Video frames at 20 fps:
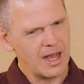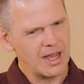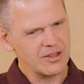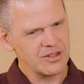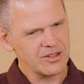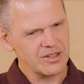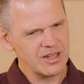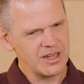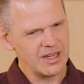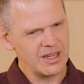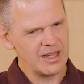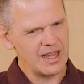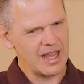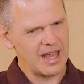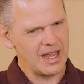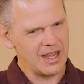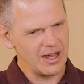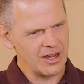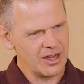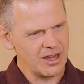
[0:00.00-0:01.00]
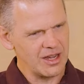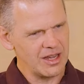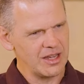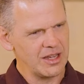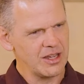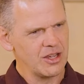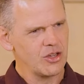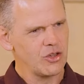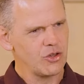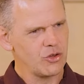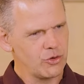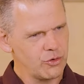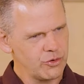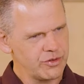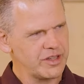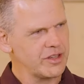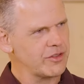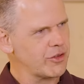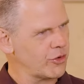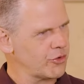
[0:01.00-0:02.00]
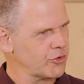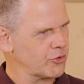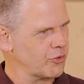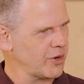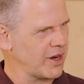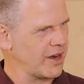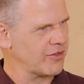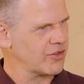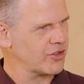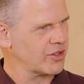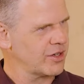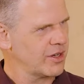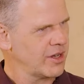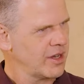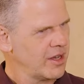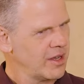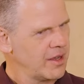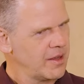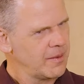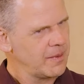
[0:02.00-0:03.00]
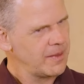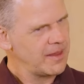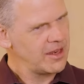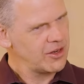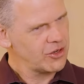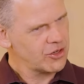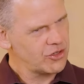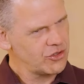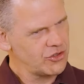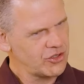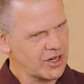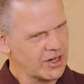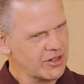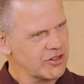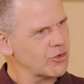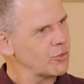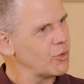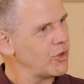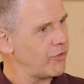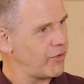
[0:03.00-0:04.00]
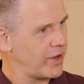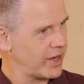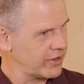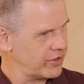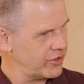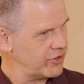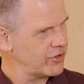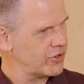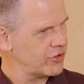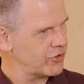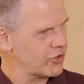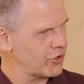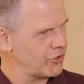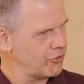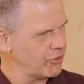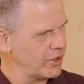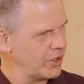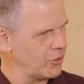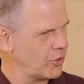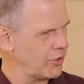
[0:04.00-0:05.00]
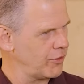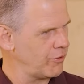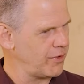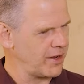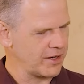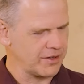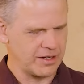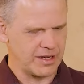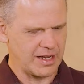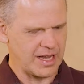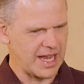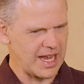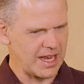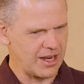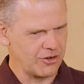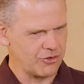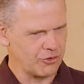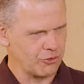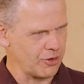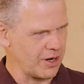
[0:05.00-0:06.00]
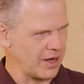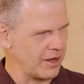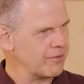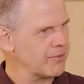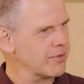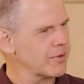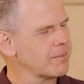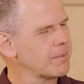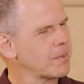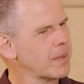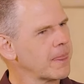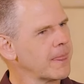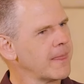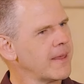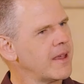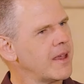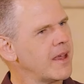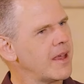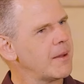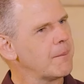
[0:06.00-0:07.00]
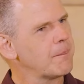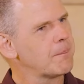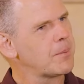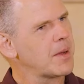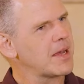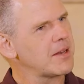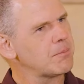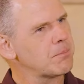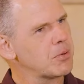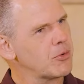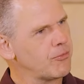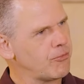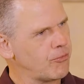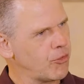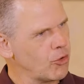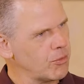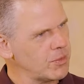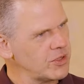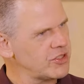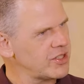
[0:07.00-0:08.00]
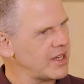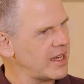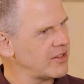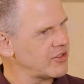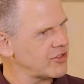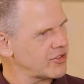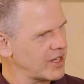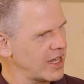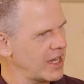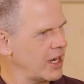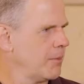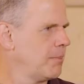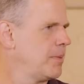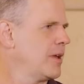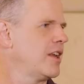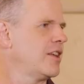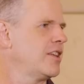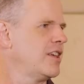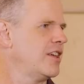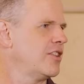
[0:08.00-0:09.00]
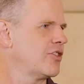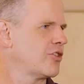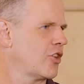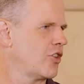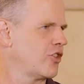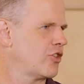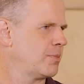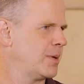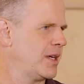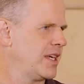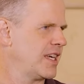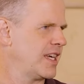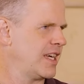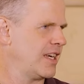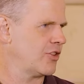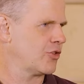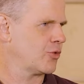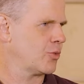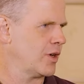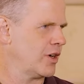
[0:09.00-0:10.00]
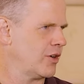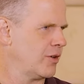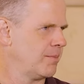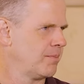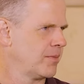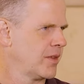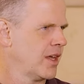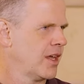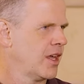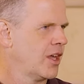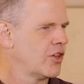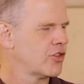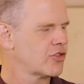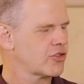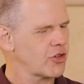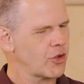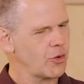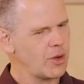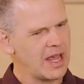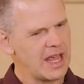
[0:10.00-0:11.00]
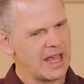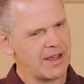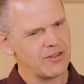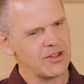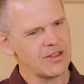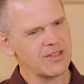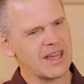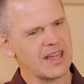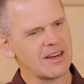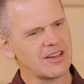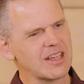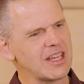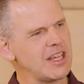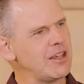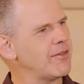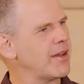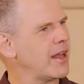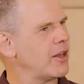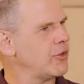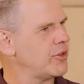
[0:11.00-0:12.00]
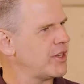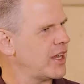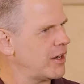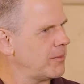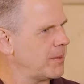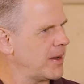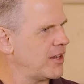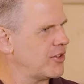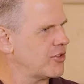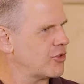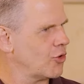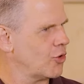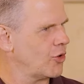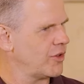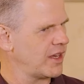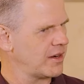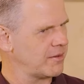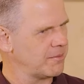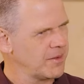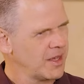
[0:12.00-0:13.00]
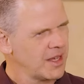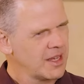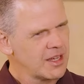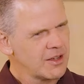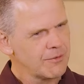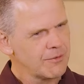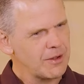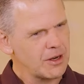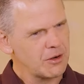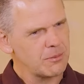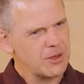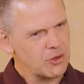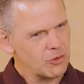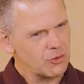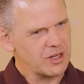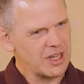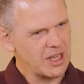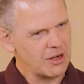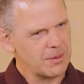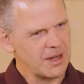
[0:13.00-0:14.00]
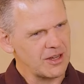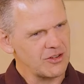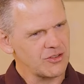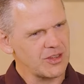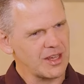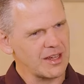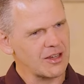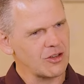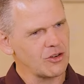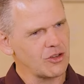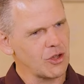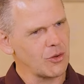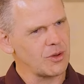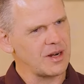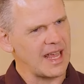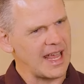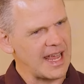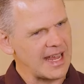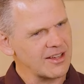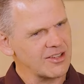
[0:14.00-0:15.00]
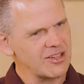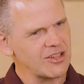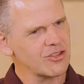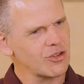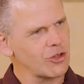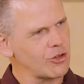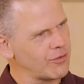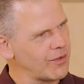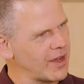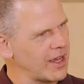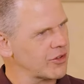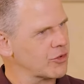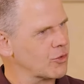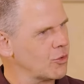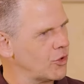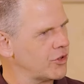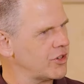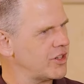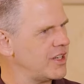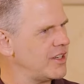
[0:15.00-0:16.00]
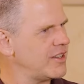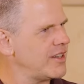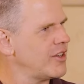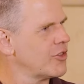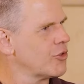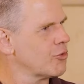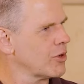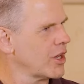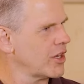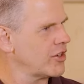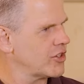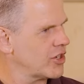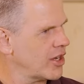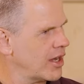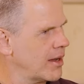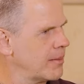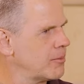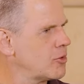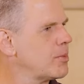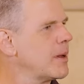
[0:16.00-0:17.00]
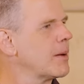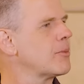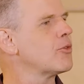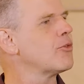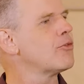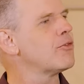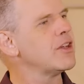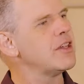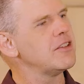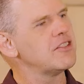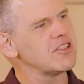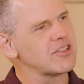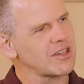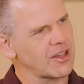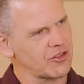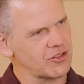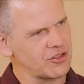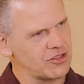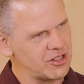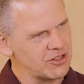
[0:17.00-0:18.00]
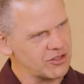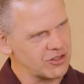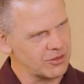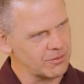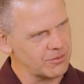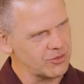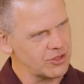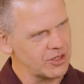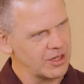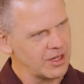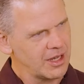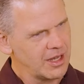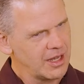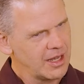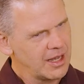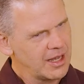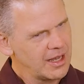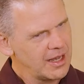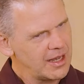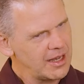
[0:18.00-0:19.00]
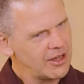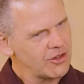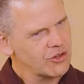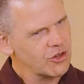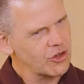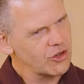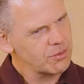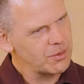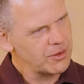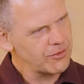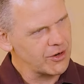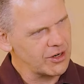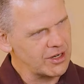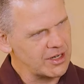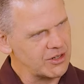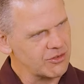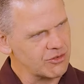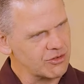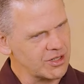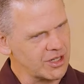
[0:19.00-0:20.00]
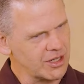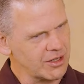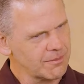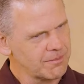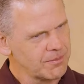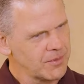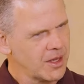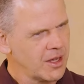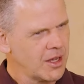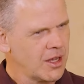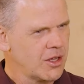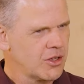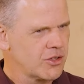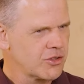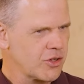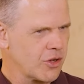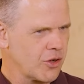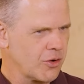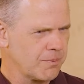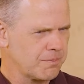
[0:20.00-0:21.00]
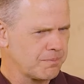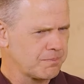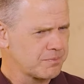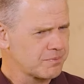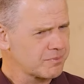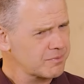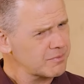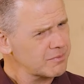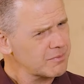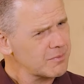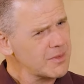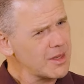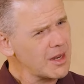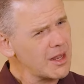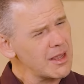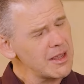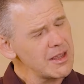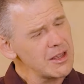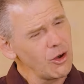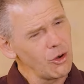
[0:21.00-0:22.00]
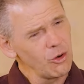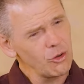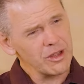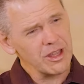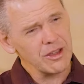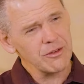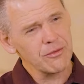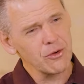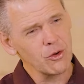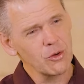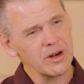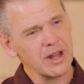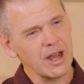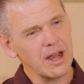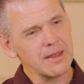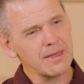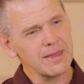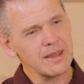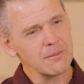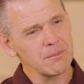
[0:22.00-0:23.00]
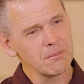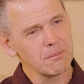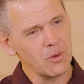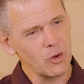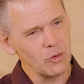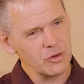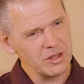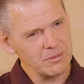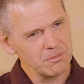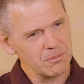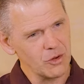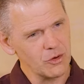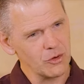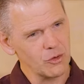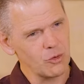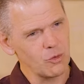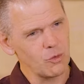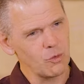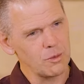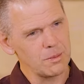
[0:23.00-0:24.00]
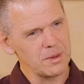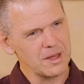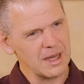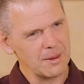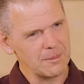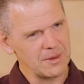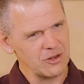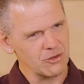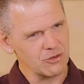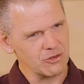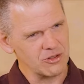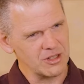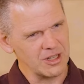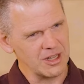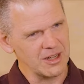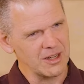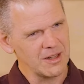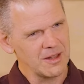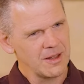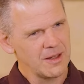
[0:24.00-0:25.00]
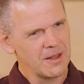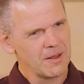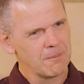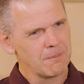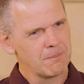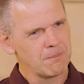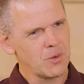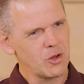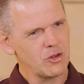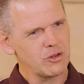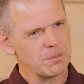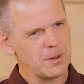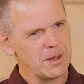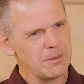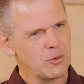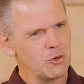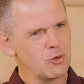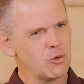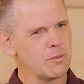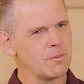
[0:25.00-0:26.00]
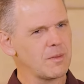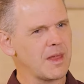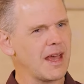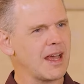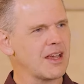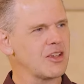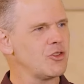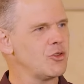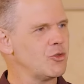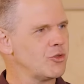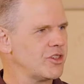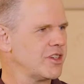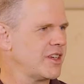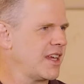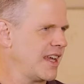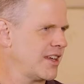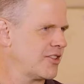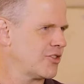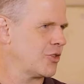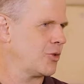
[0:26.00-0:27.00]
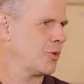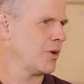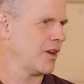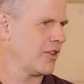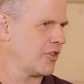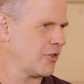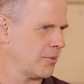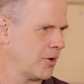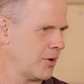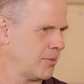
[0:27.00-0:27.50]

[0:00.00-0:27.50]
I see AI using those graphs in conjunction with vectors. So you really want vector and graph, but performance and scalability is going to be key as well. So having that key value database or that fundamental database that can go and access those vast quantities in the right time to be able to feed these other systems is going to be very interesting. So looking forward, I think multi-model will become interesting. Most people are using SQL at